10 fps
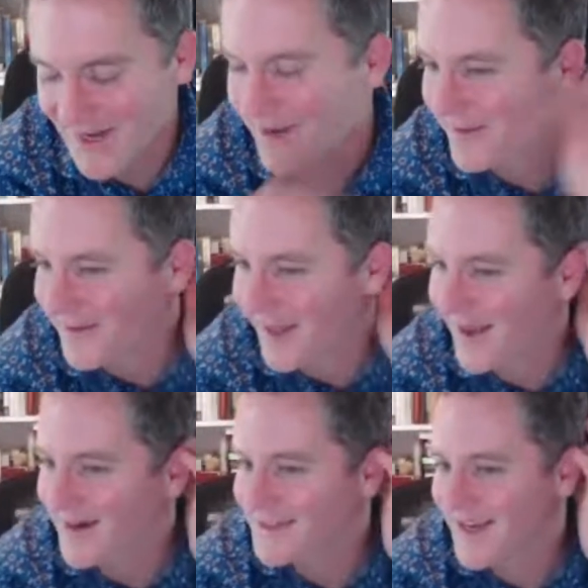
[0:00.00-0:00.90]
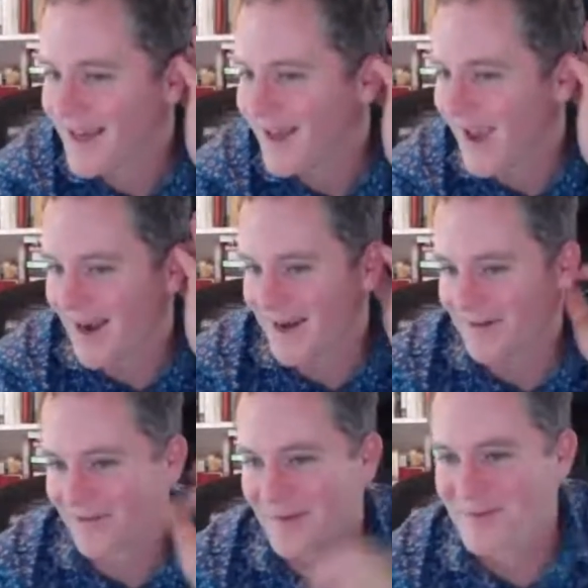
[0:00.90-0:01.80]
to the legs, and
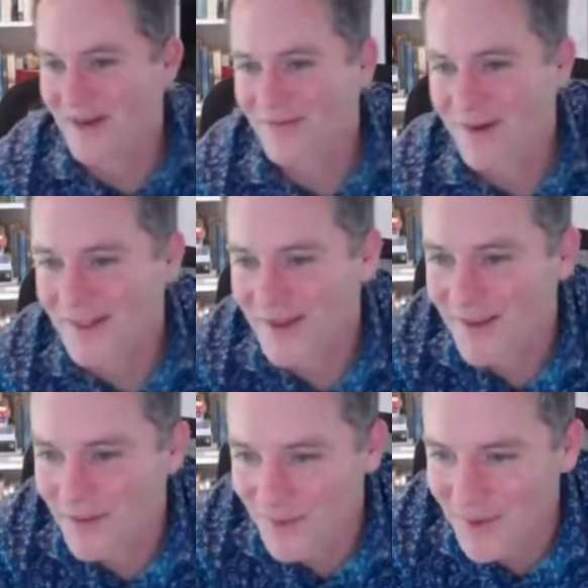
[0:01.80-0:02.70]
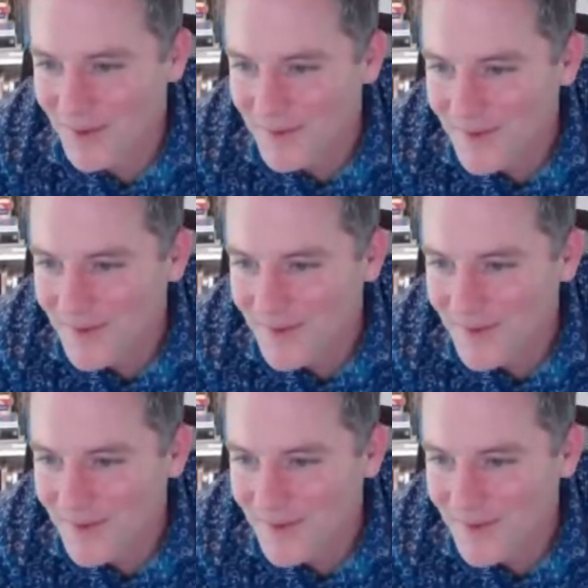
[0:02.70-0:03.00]
it ripped everything through.